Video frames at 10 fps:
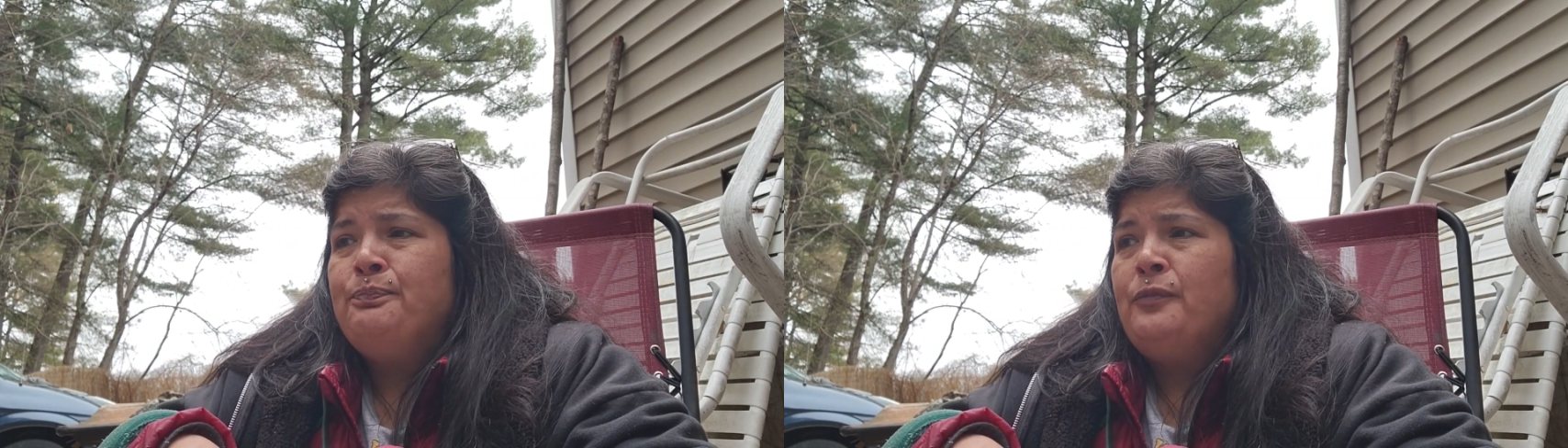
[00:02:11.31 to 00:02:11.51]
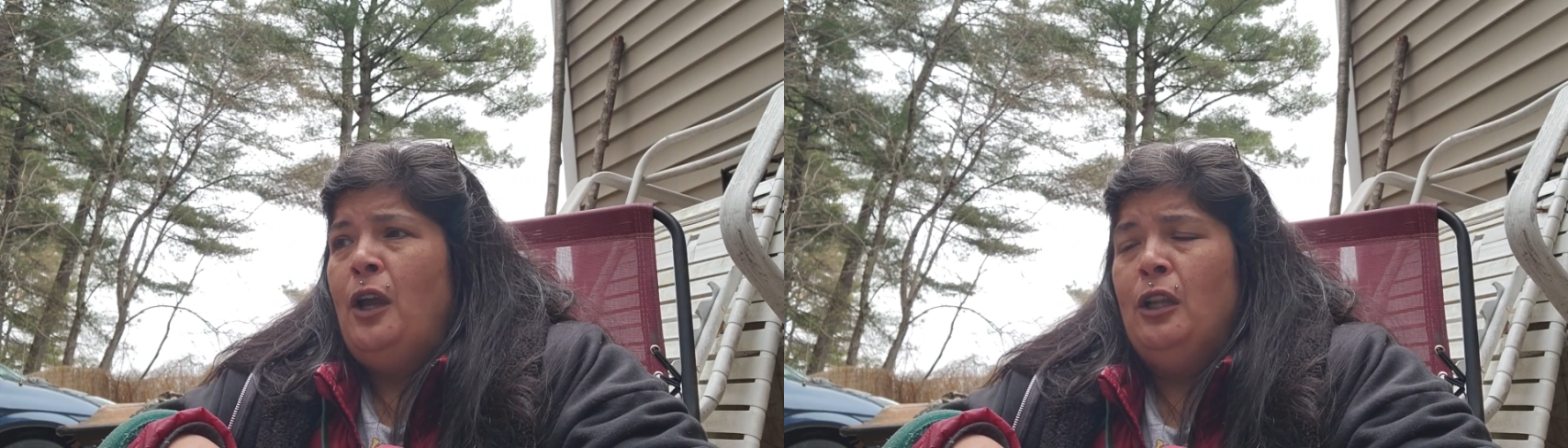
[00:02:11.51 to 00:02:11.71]

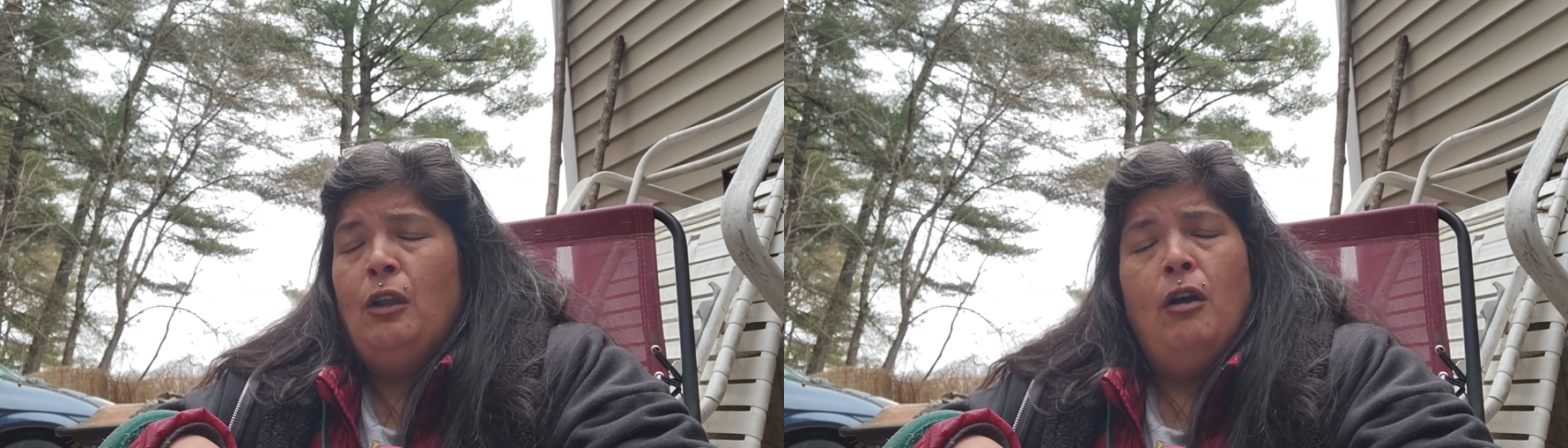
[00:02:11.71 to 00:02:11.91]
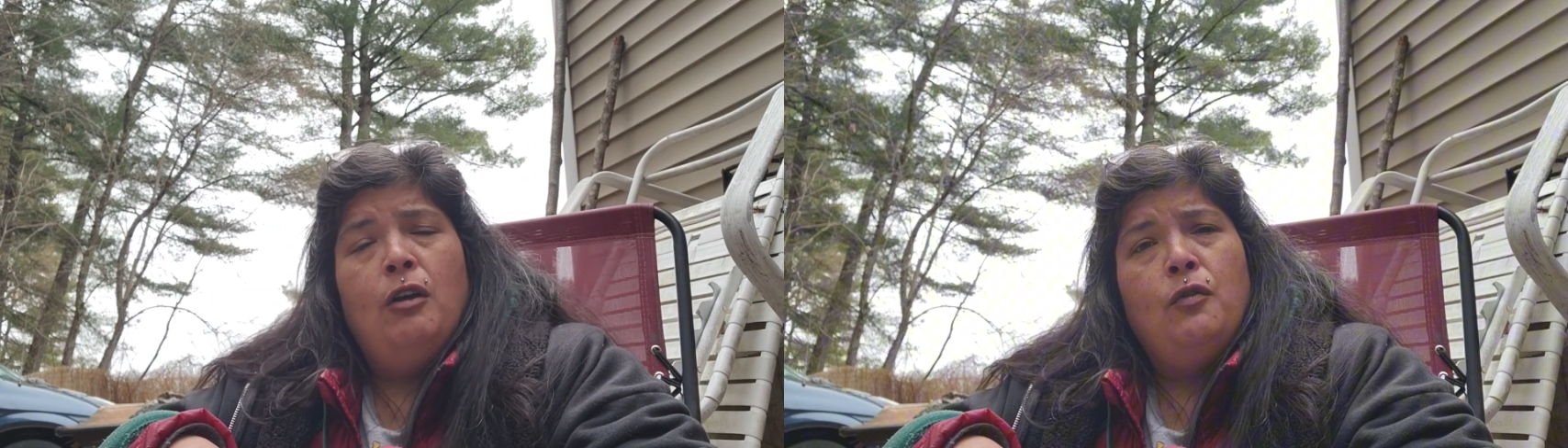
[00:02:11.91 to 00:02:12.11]

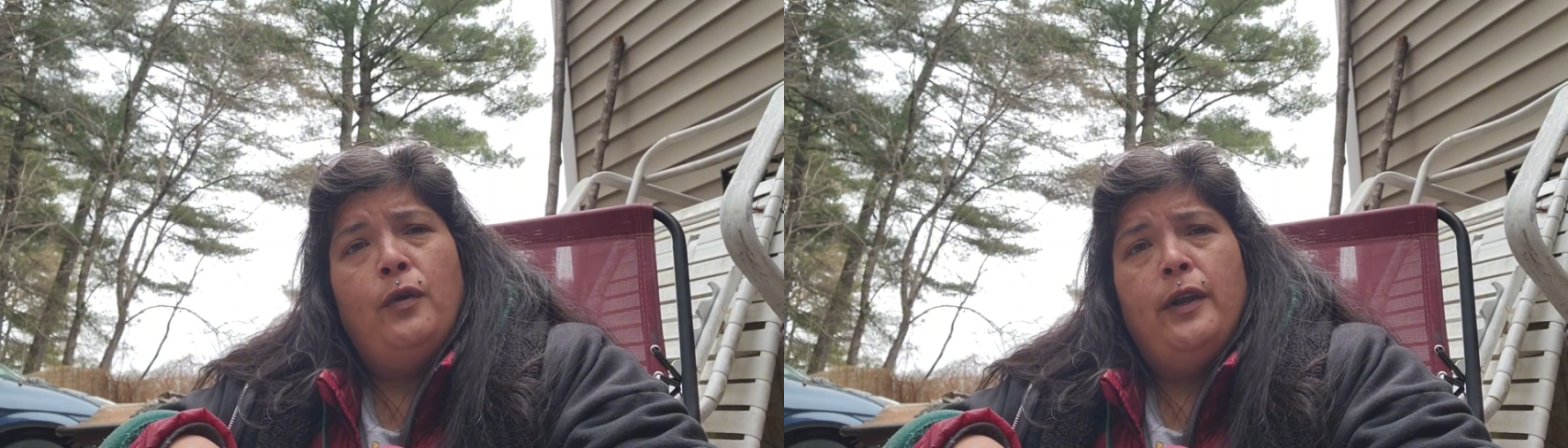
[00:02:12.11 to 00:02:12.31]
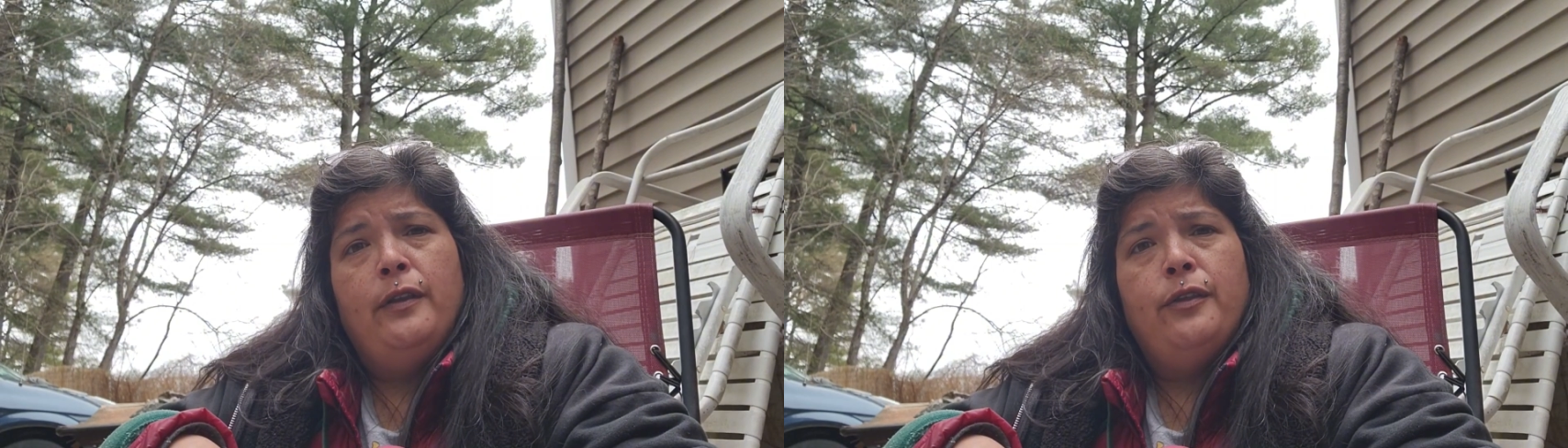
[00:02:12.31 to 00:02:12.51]
along
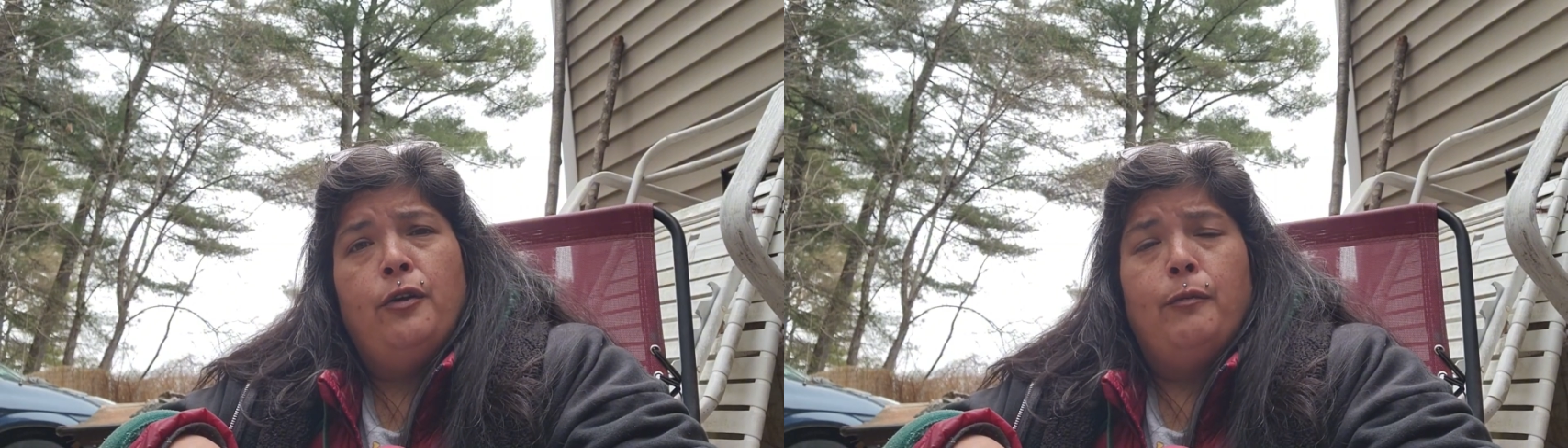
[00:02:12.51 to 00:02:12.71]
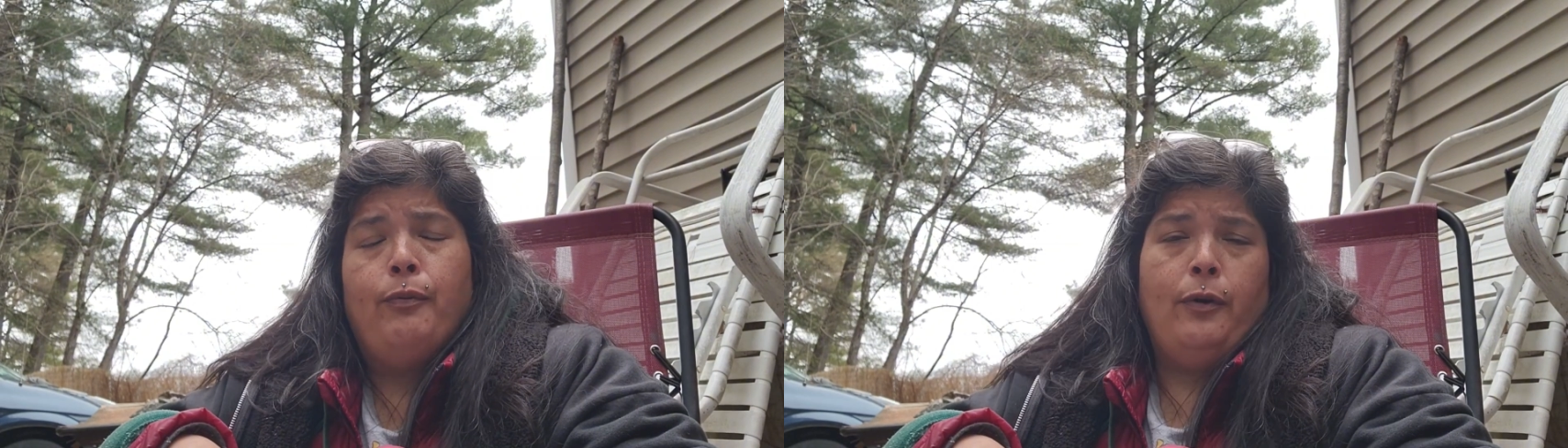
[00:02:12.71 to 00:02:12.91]
with her
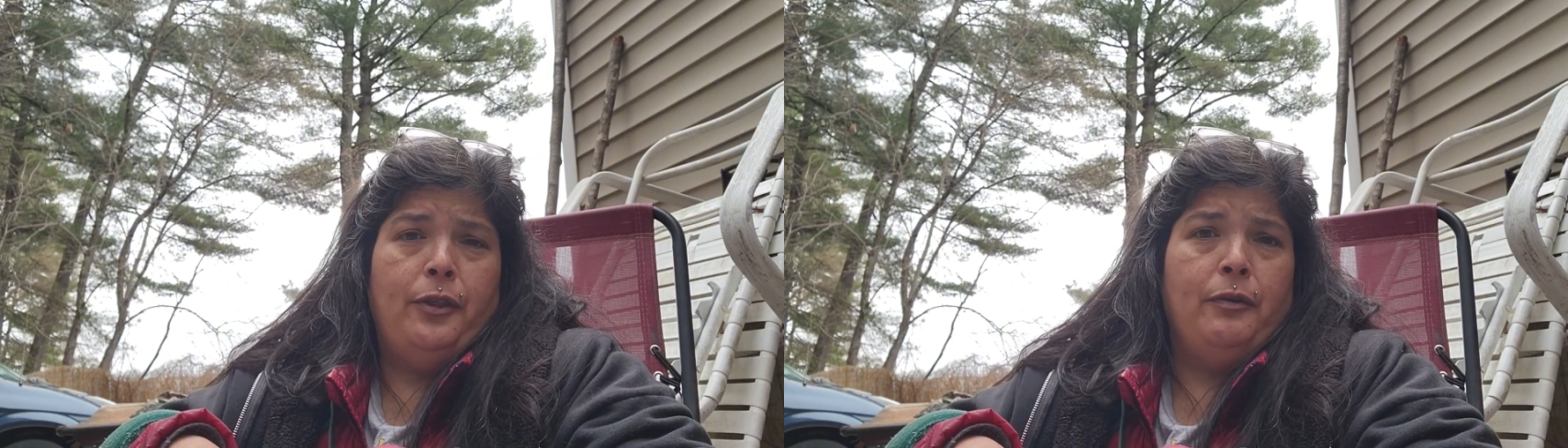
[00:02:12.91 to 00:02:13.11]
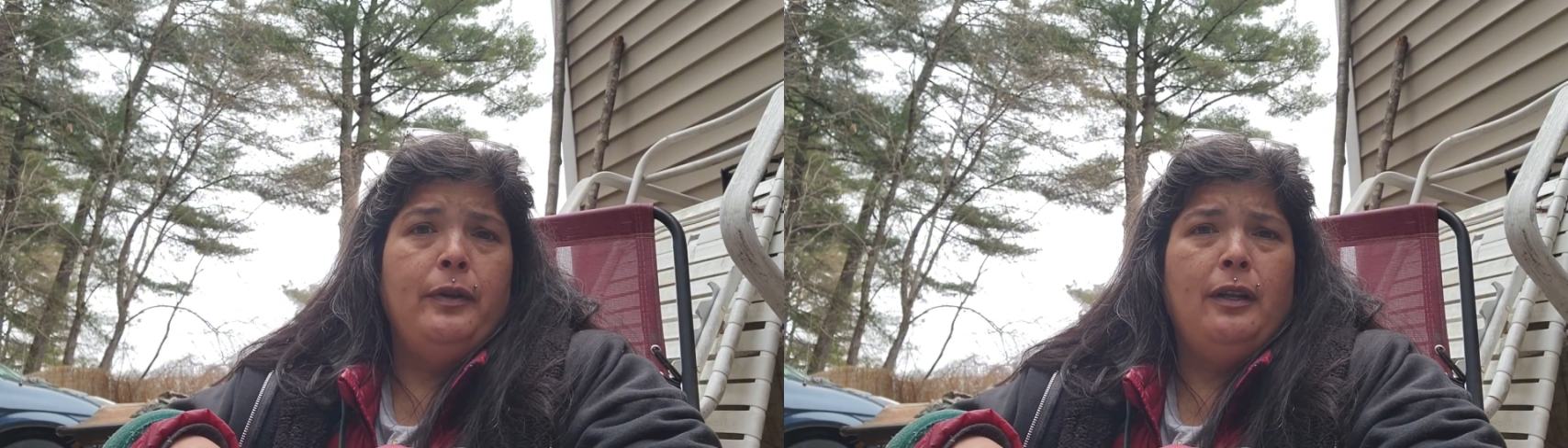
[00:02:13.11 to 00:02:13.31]

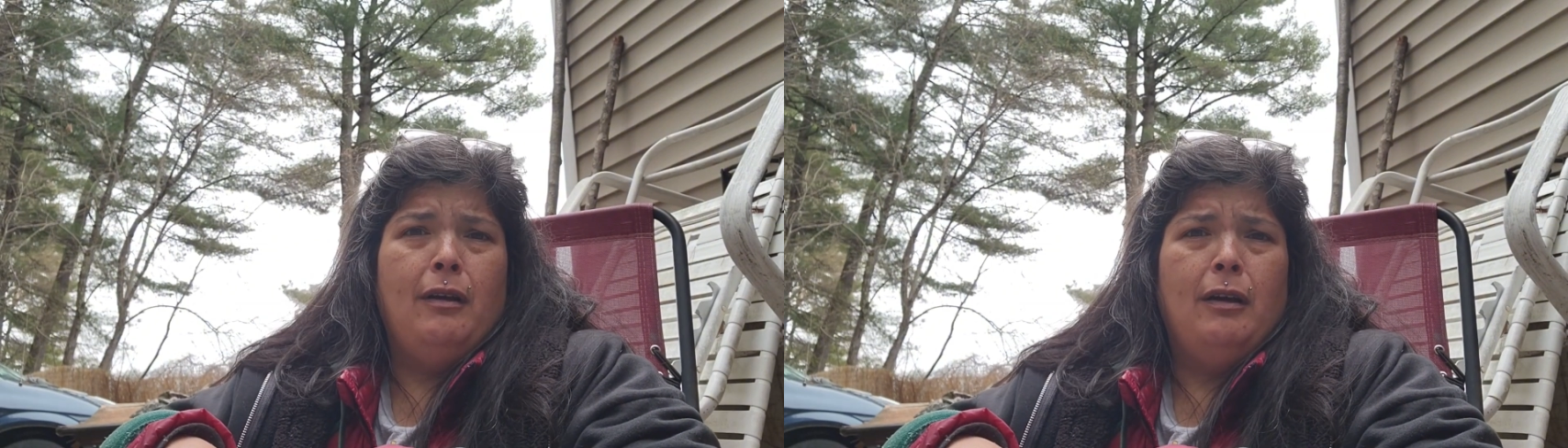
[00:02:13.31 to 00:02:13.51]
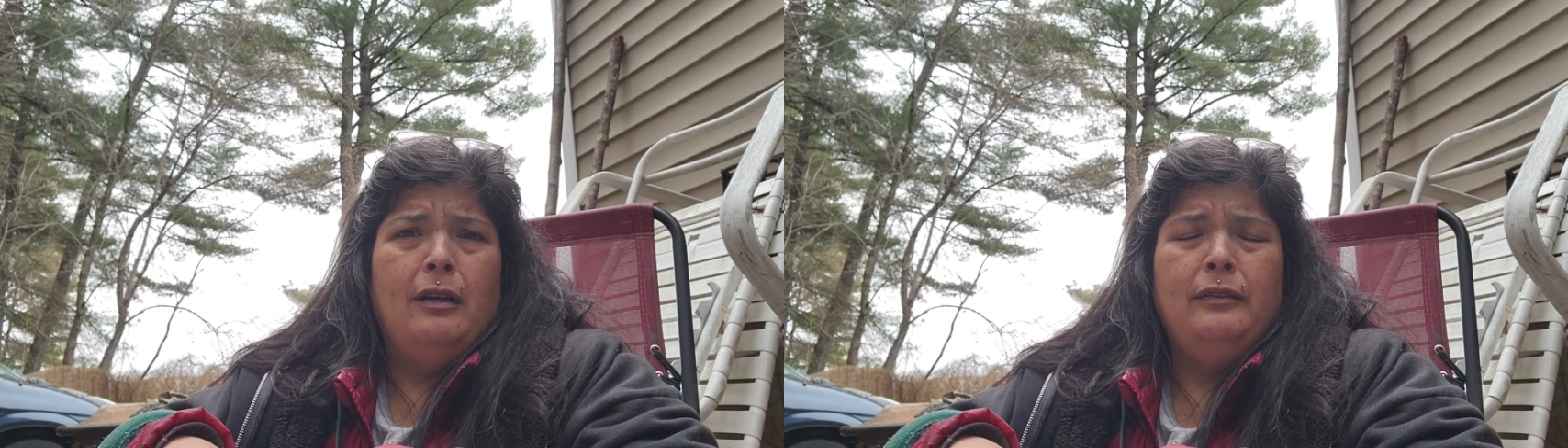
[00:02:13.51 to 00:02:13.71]

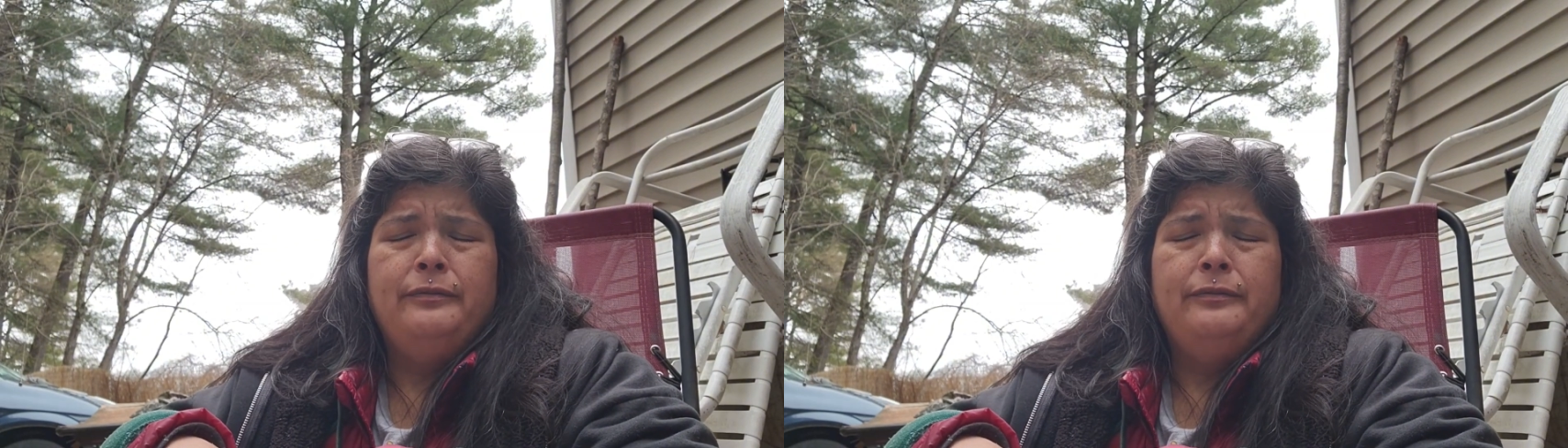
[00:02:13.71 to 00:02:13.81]
brother-in-law